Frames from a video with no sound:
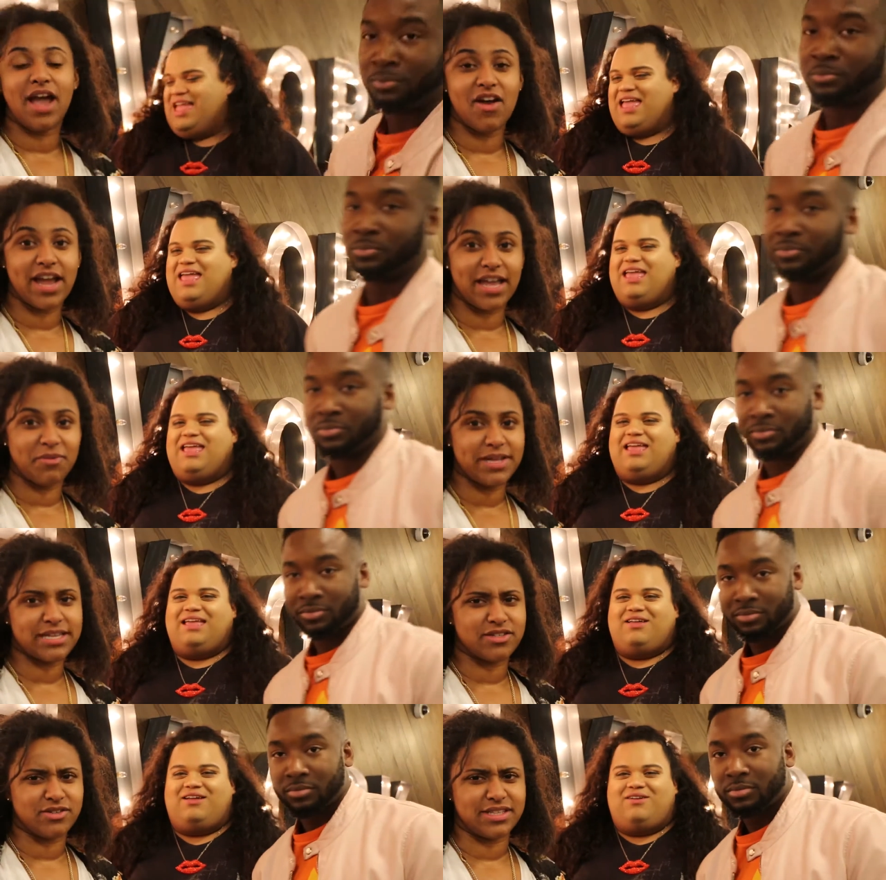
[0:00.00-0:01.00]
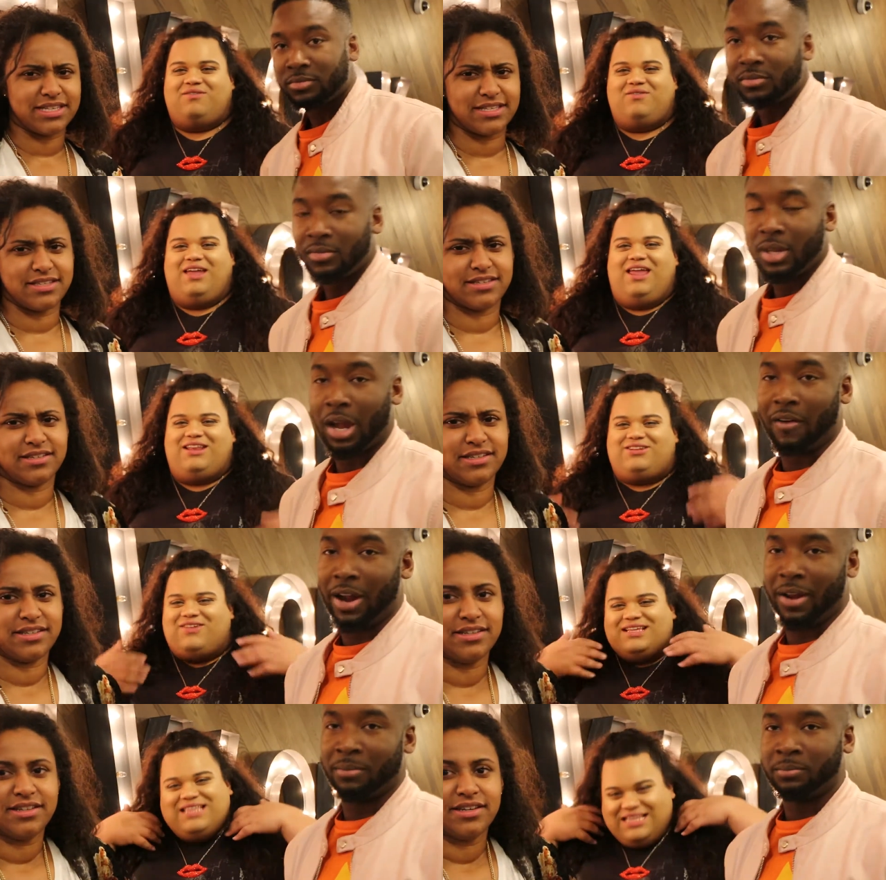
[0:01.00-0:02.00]
Speaker 1: right, we can do this. We're
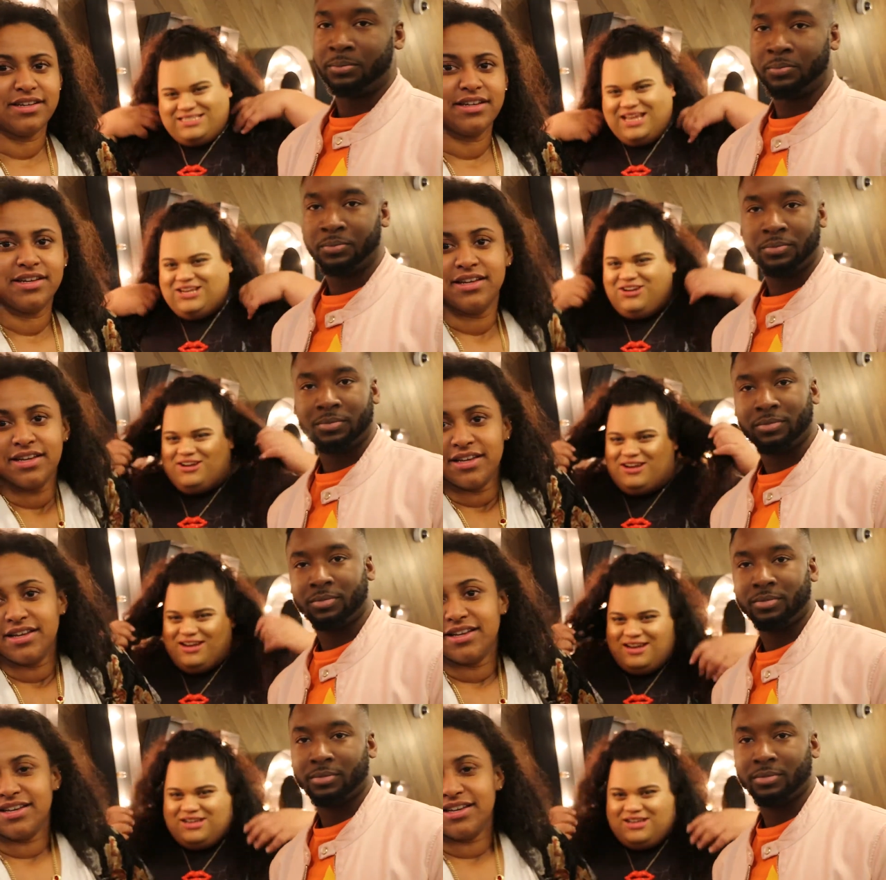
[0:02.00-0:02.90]
doing this under